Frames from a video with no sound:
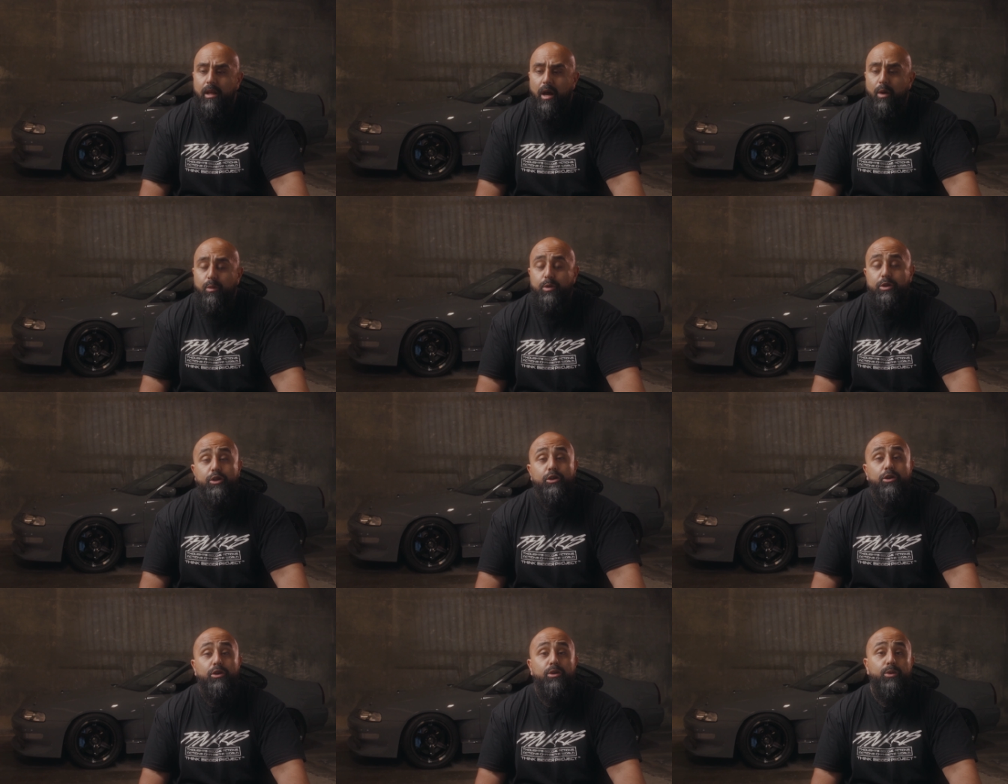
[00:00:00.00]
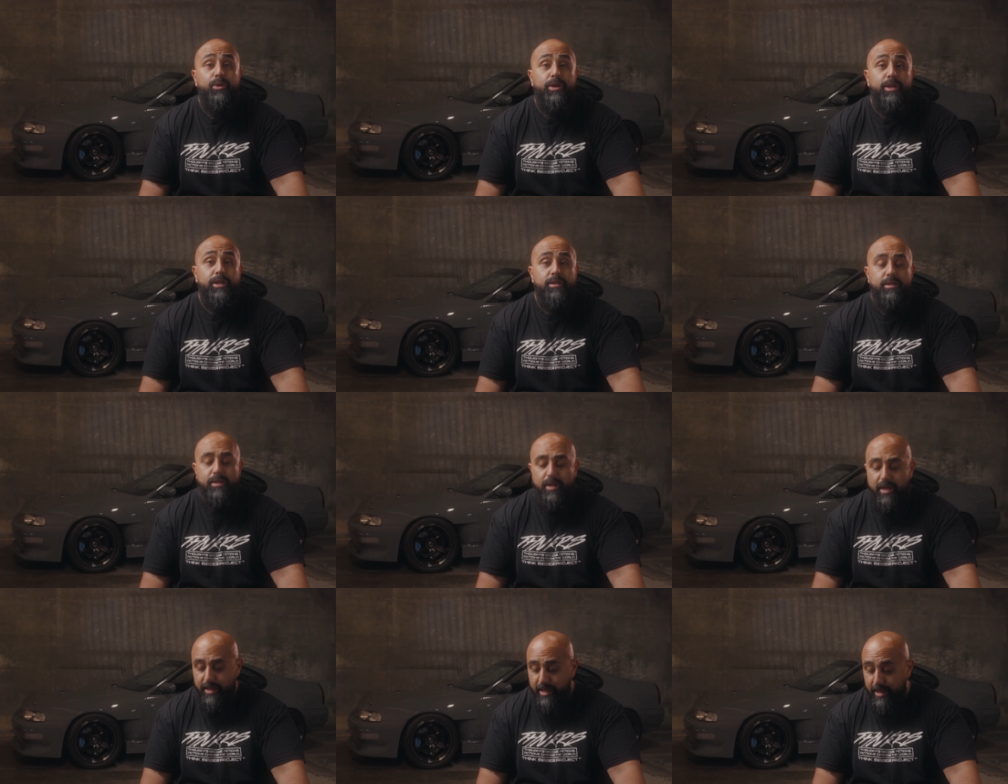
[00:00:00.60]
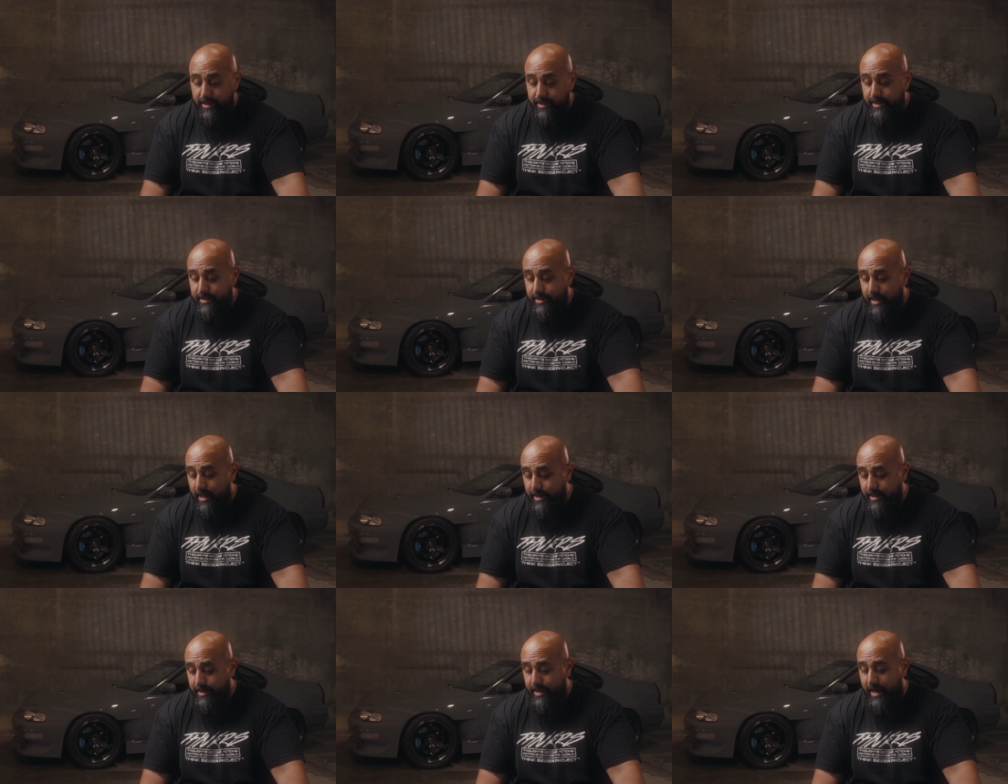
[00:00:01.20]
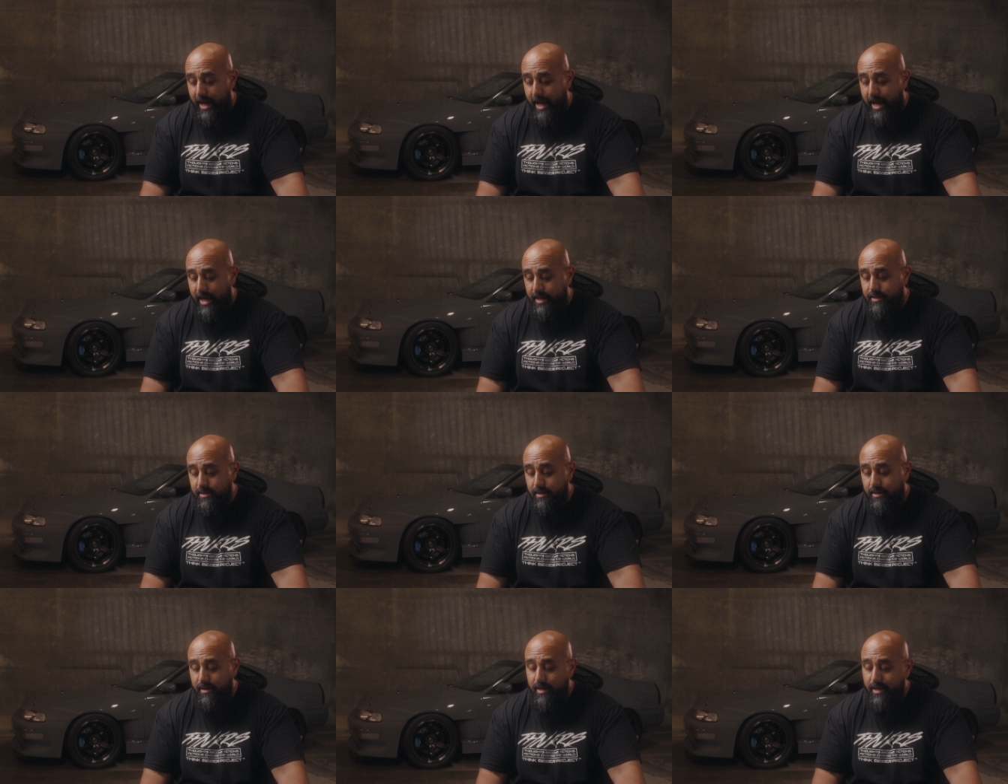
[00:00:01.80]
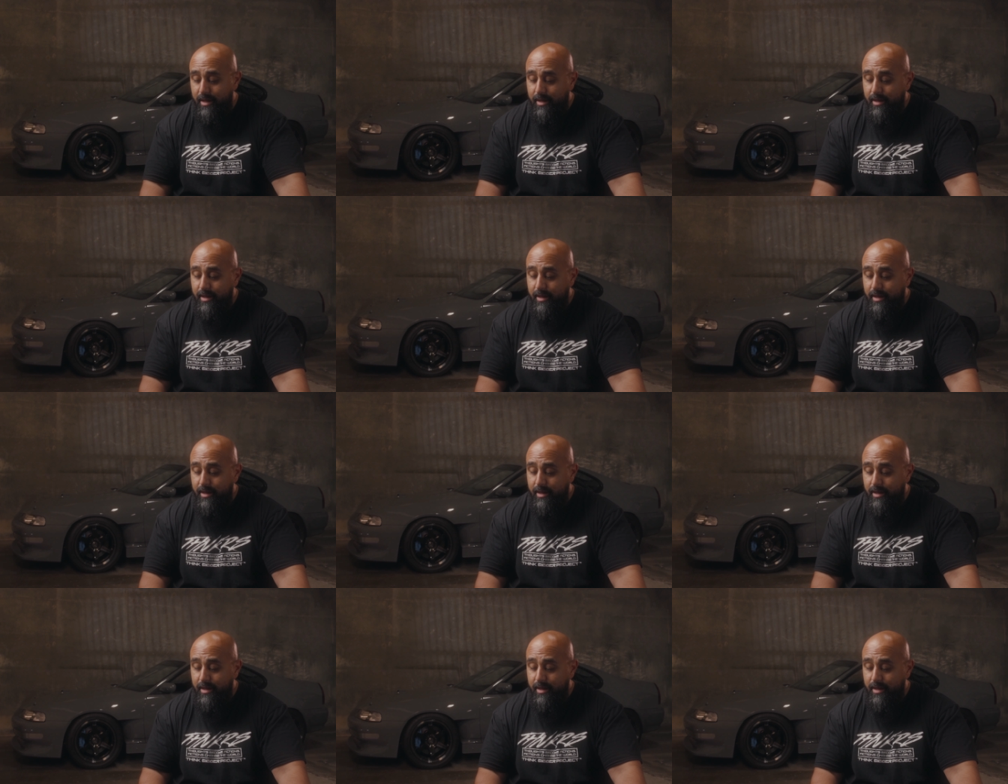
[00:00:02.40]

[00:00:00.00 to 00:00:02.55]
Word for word: I was curious and I decided to ask.